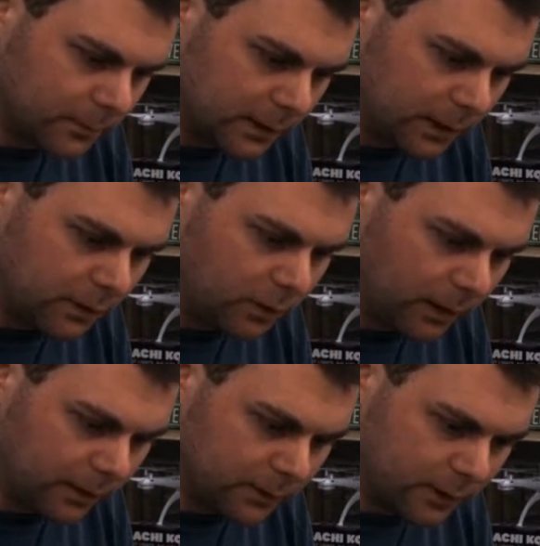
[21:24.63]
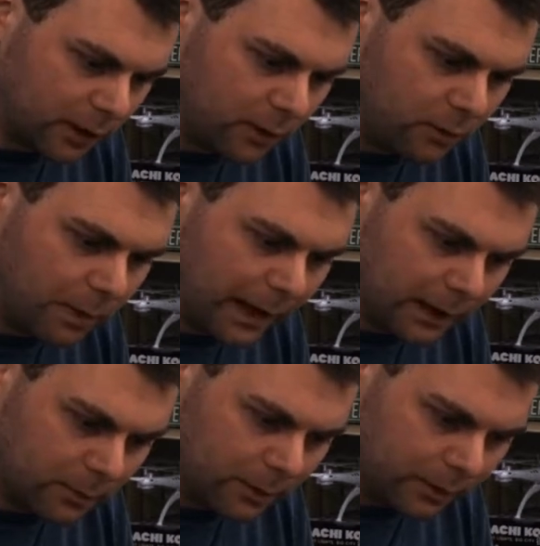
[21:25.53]
Because then you don't have to go
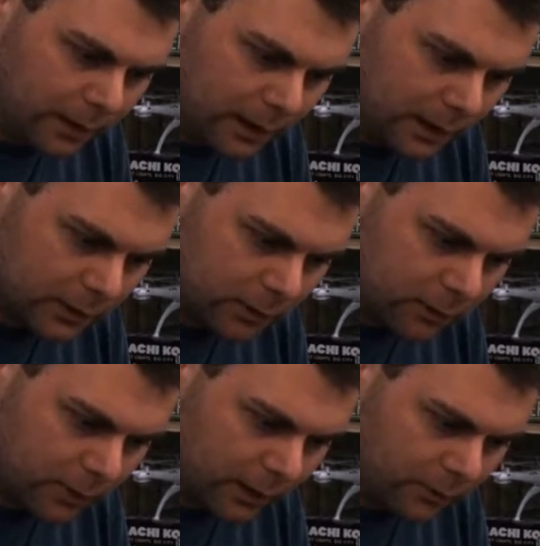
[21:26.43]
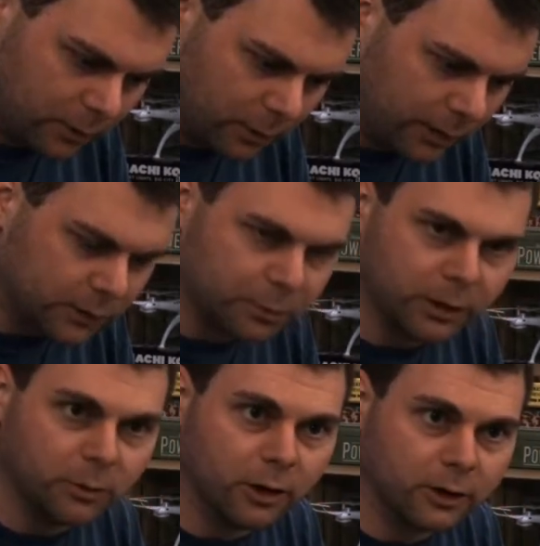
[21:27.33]
back with the screwdriver or with the
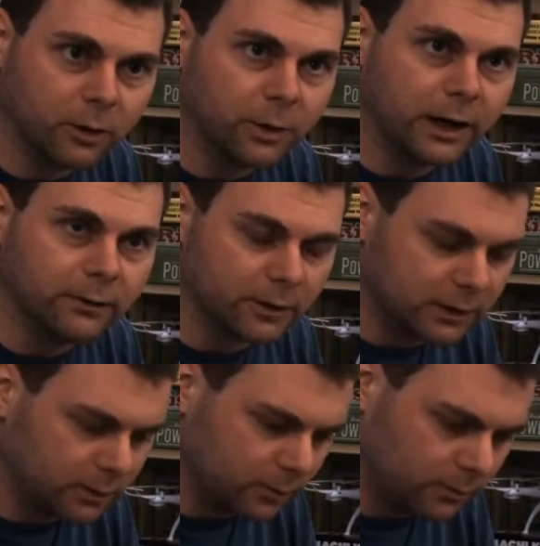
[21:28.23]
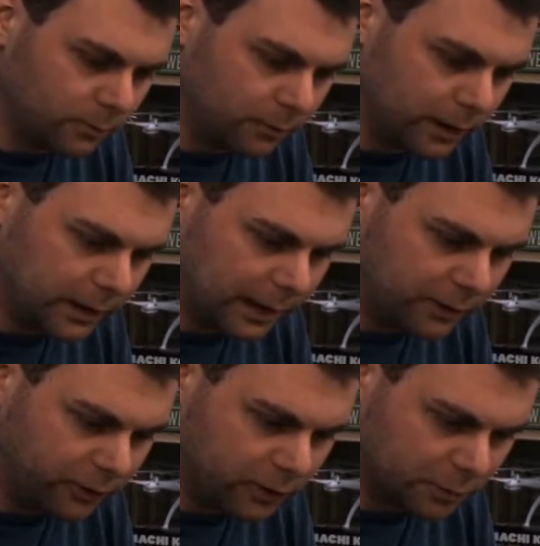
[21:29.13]
spring hook or whatever to
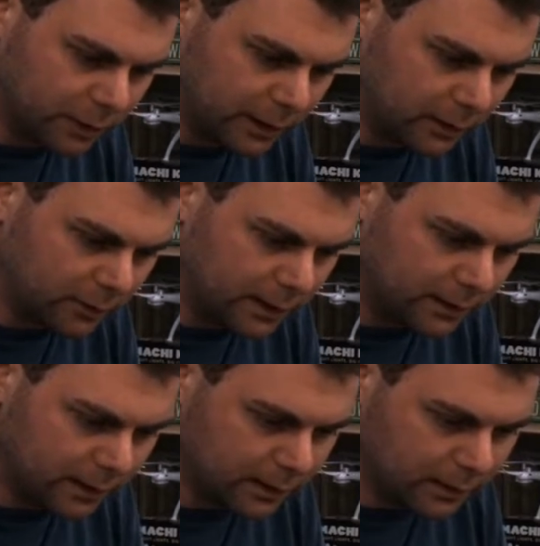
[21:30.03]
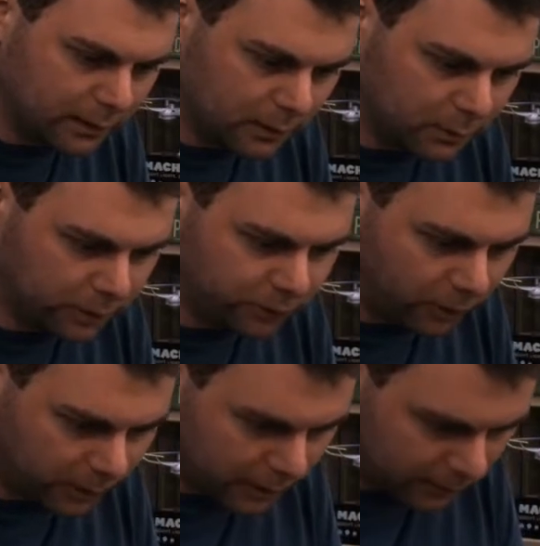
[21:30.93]
re-engage the spring underneath it, which
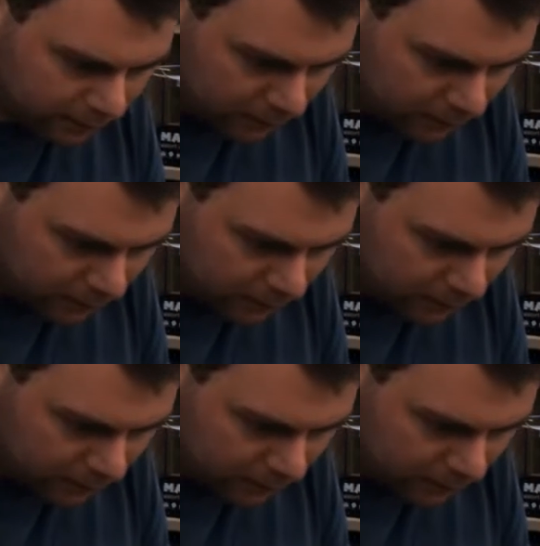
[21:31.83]
on a